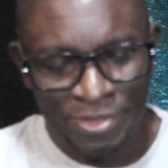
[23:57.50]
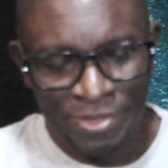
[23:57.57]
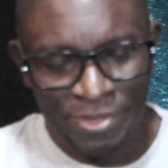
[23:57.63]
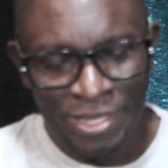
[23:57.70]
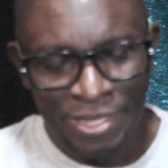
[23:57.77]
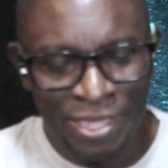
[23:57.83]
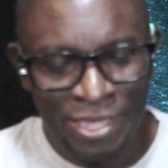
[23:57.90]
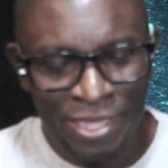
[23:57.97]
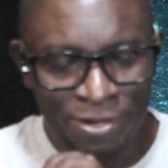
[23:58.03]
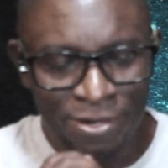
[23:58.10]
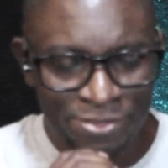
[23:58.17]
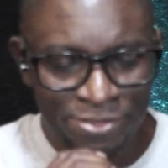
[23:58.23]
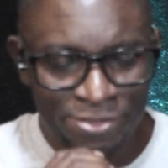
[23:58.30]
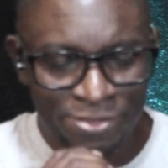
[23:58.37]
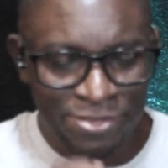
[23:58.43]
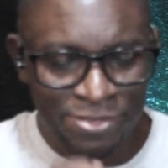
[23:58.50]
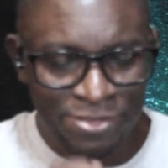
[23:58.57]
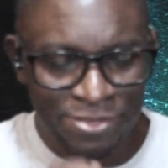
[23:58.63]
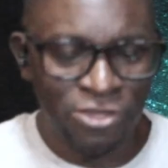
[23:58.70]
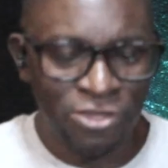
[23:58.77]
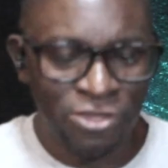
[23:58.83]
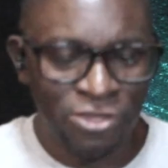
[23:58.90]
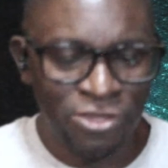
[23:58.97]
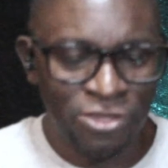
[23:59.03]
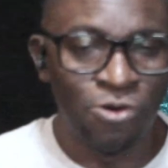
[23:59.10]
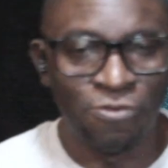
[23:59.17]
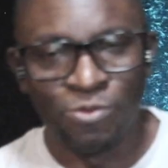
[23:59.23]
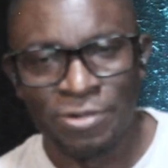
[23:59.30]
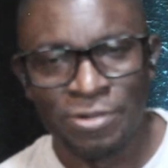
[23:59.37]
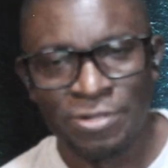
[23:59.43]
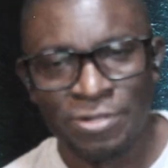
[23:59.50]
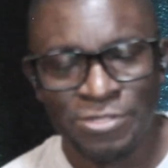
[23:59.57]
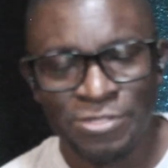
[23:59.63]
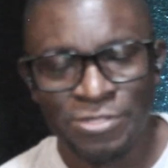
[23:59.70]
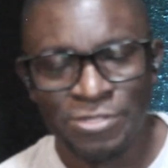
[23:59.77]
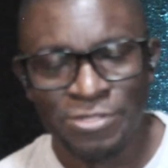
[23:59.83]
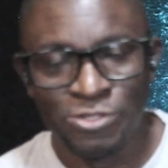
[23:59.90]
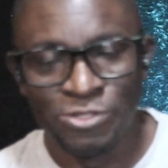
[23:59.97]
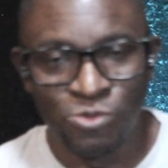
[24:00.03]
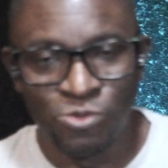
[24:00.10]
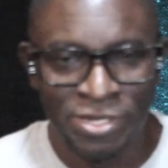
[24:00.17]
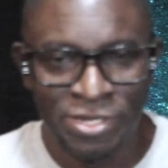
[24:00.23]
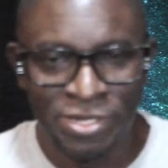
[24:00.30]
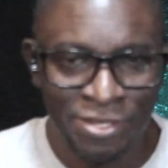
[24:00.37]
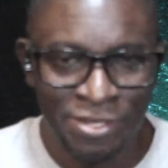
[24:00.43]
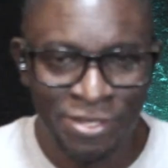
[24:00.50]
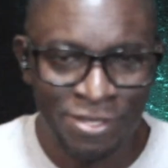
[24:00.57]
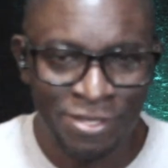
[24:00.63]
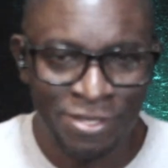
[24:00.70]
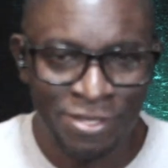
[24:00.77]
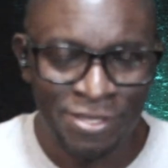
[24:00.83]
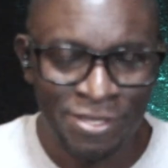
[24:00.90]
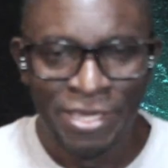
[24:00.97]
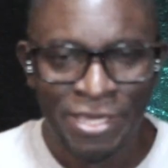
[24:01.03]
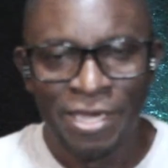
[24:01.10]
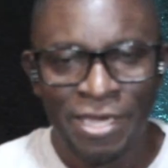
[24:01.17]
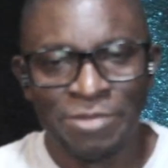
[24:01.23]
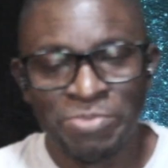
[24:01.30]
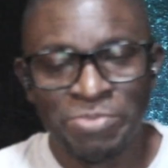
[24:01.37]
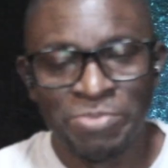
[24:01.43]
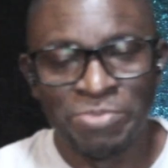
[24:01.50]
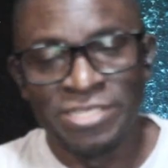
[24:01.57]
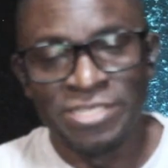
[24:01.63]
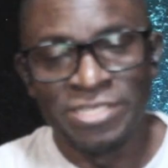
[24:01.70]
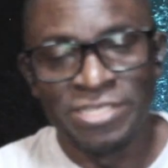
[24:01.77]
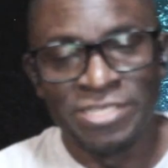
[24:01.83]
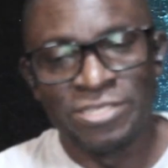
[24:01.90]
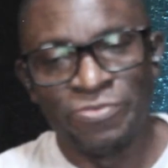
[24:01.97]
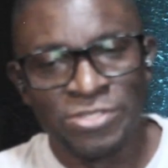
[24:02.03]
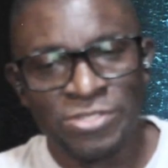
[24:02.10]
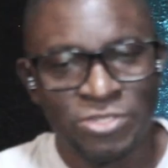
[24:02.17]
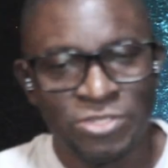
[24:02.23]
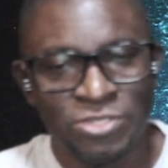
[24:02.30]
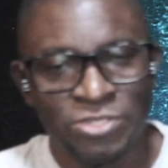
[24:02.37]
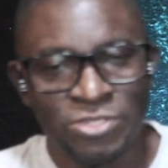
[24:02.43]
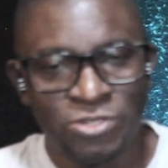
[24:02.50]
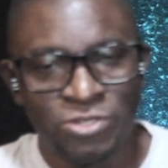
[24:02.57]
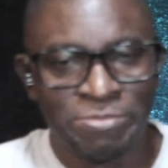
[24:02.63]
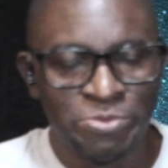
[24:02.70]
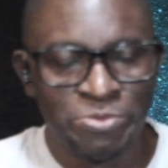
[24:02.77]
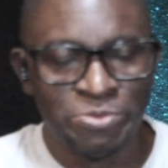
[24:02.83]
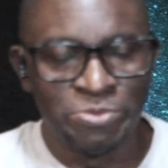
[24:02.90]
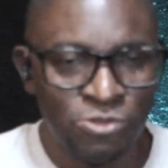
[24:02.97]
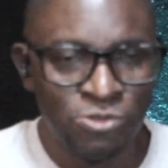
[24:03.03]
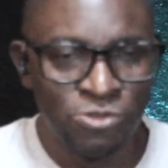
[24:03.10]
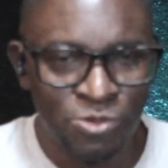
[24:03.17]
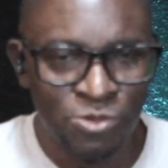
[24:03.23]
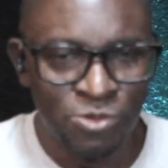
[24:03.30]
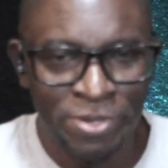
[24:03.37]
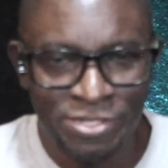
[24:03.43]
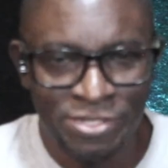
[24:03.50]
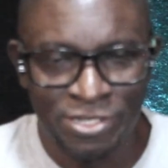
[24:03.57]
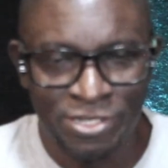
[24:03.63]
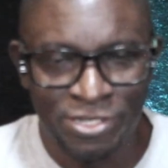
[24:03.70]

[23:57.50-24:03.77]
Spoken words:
again, thank you all for tuning in. Please, if you haven't subscribed to my YouTube page,